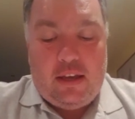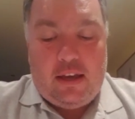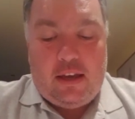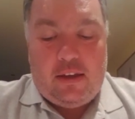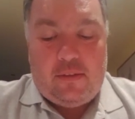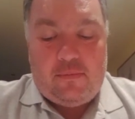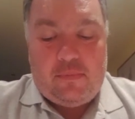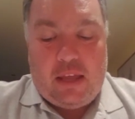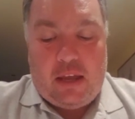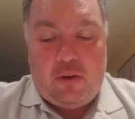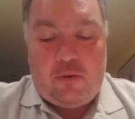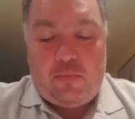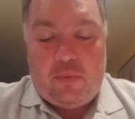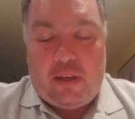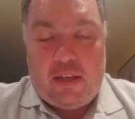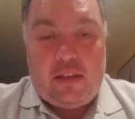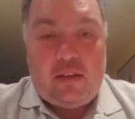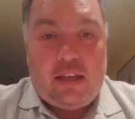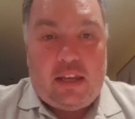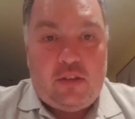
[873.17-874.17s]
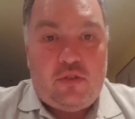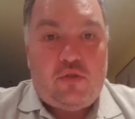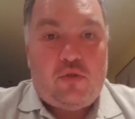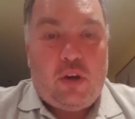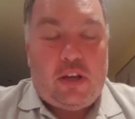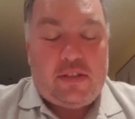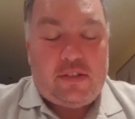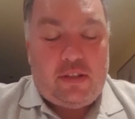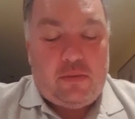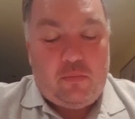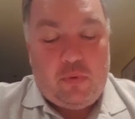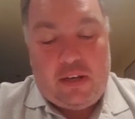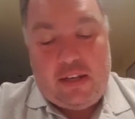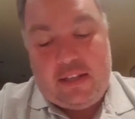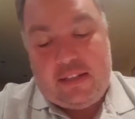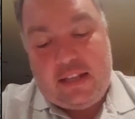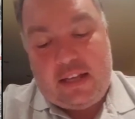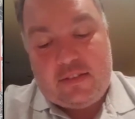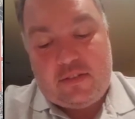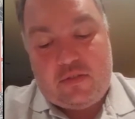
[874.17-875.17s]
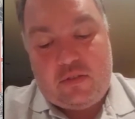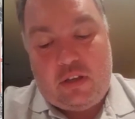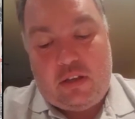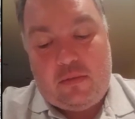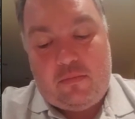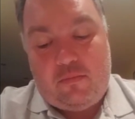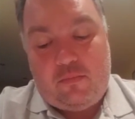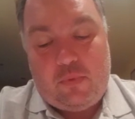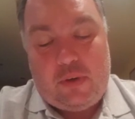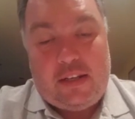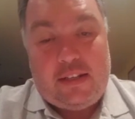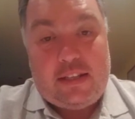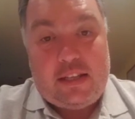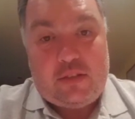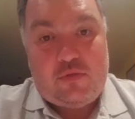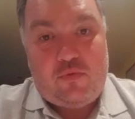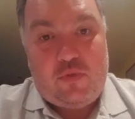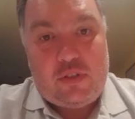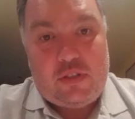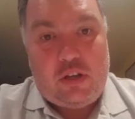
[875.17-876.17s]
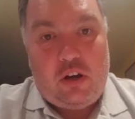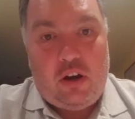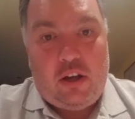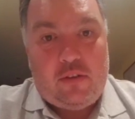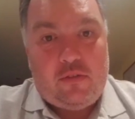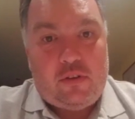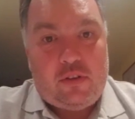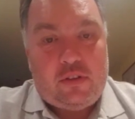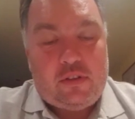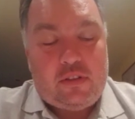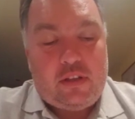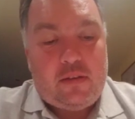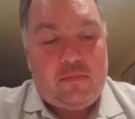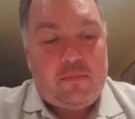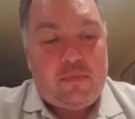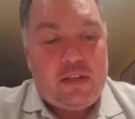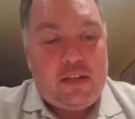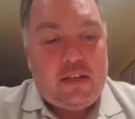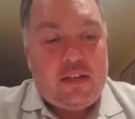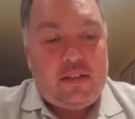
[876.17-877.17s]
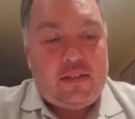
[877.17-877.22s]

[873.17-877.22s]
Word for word: and that will be interesting when he does um, when he does retire and um,